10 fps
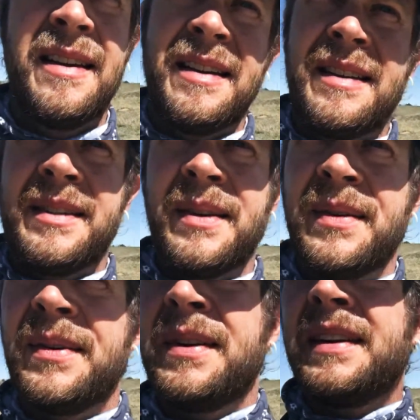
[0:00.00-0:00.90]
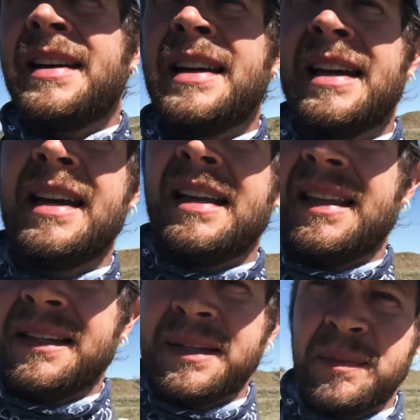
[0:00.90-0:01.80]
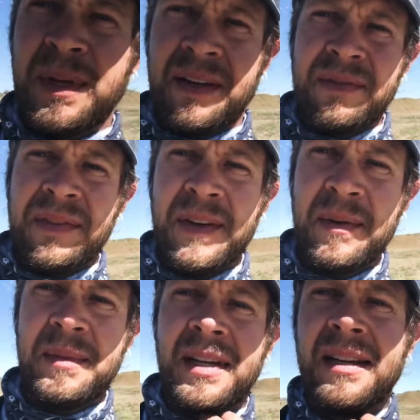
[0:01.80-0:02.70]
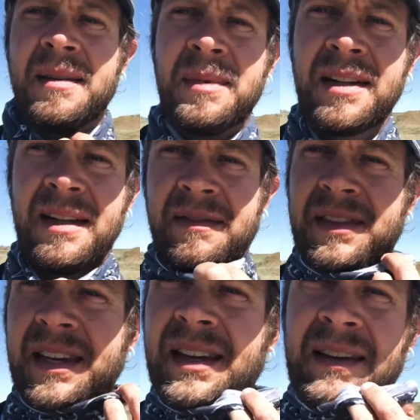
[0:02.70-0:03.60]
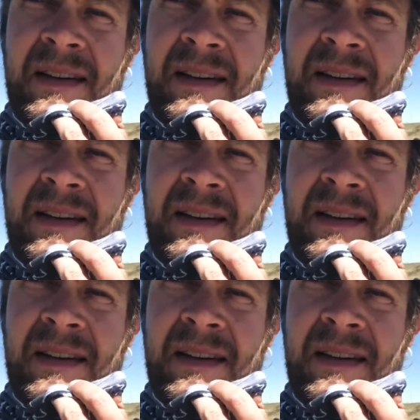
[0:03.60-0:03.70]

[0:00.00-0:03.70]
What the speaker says: So this is being filmed in the middle of the